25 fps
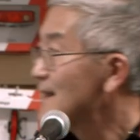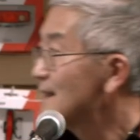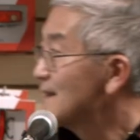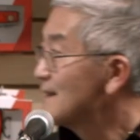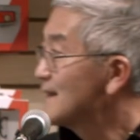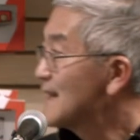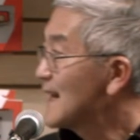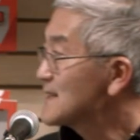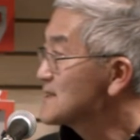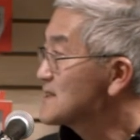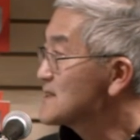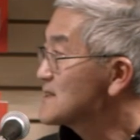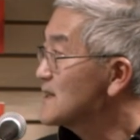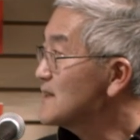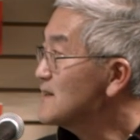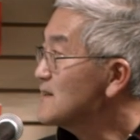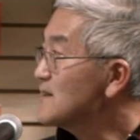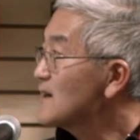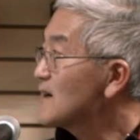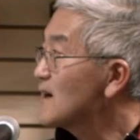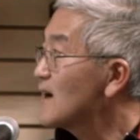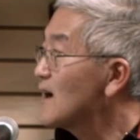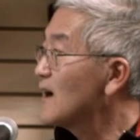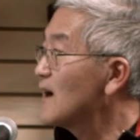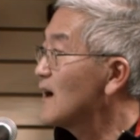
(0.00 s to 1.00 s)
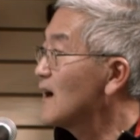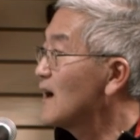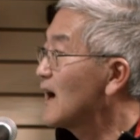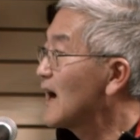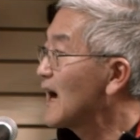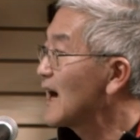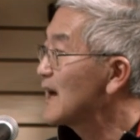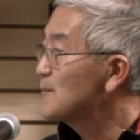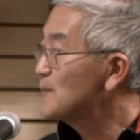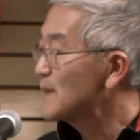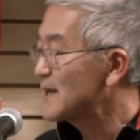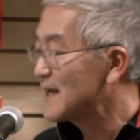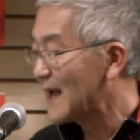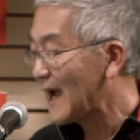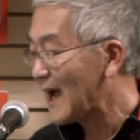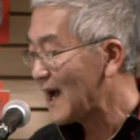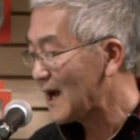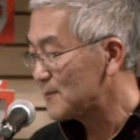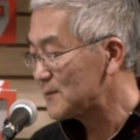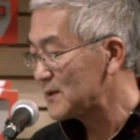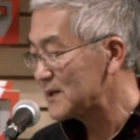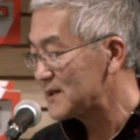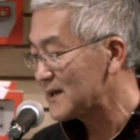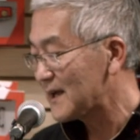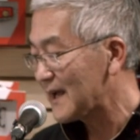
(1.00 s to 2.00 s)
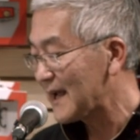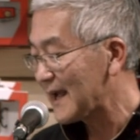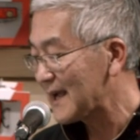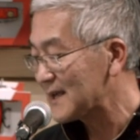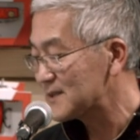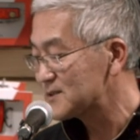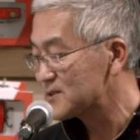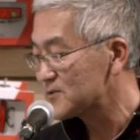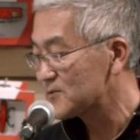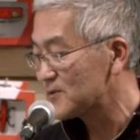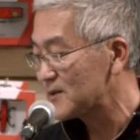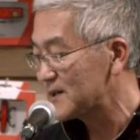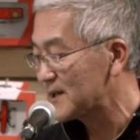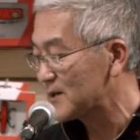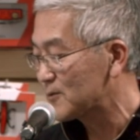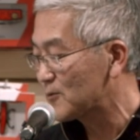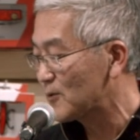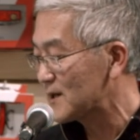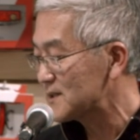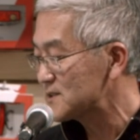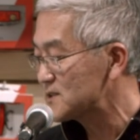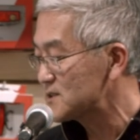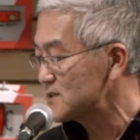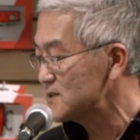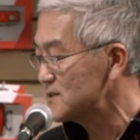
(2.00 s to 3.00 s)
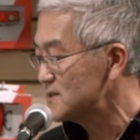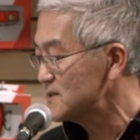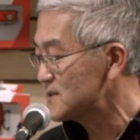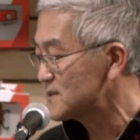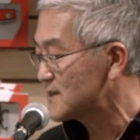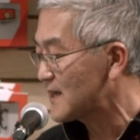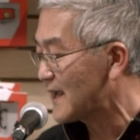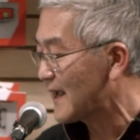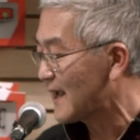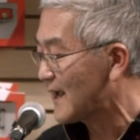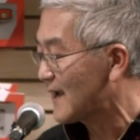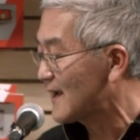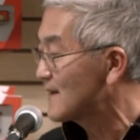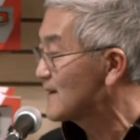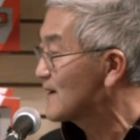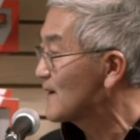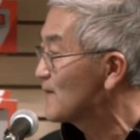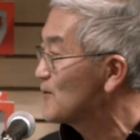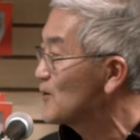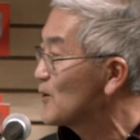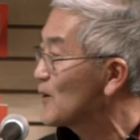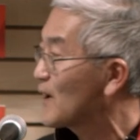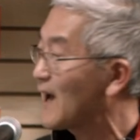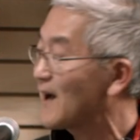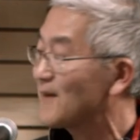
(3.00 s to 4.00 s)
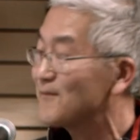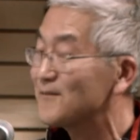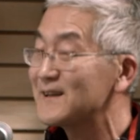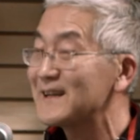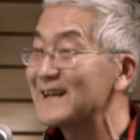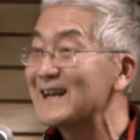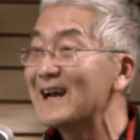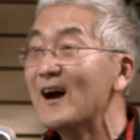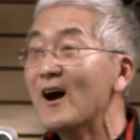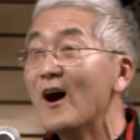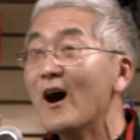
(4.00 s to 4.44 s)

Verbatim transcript: that's it. Uh, I'd be happy to answer any questions. And if you have any